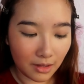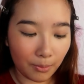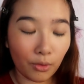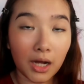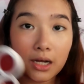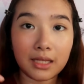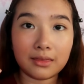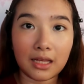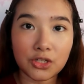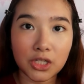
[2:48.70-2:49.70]
Mukhang
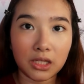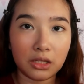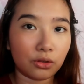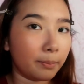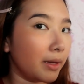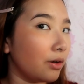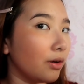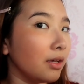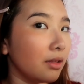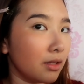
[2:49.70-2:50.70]
intense dito,
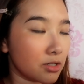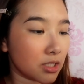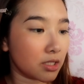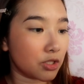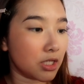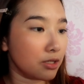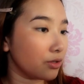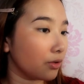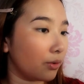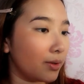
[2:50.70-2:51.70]
pero ayun lang siya sa
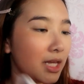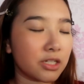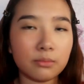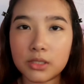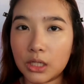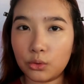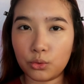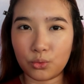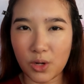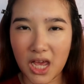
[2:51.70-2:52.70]
cheeks ko. Wala siya
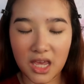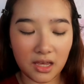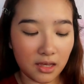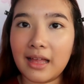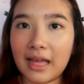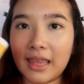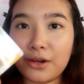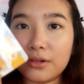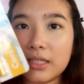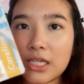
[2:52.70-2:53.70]
masyadong kulay. They
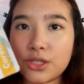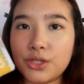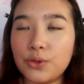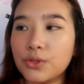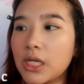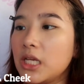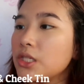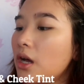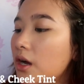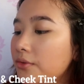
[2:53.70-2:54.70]
released new
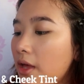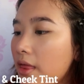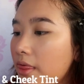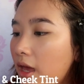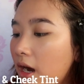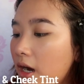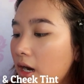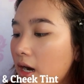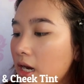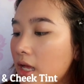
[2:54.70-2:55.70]
shades of
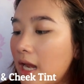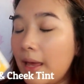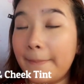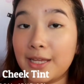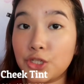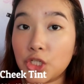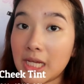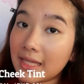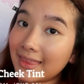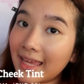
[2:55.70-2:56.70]
their lip and
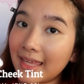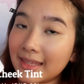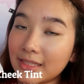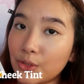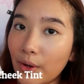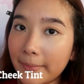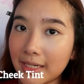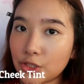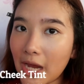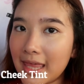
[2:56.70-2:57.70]
cheek tint. So I'm
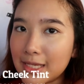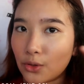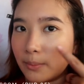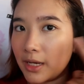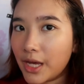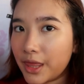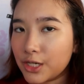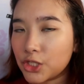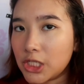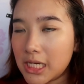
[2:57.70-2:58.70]
gonna try this on my
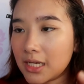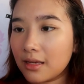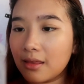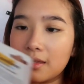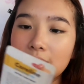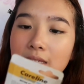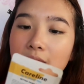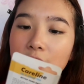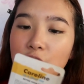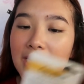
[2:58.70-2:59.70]
other cheek. This is
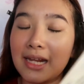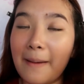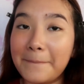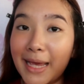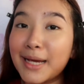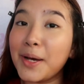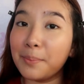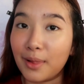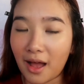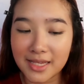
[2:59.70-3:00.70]
in the shade Pink
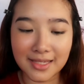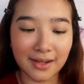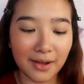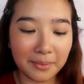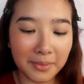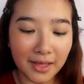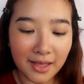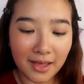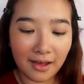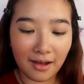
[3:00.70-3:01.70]
Blossom.
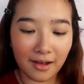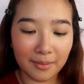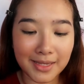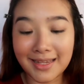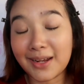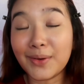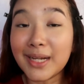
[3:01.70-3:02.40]
Isa lang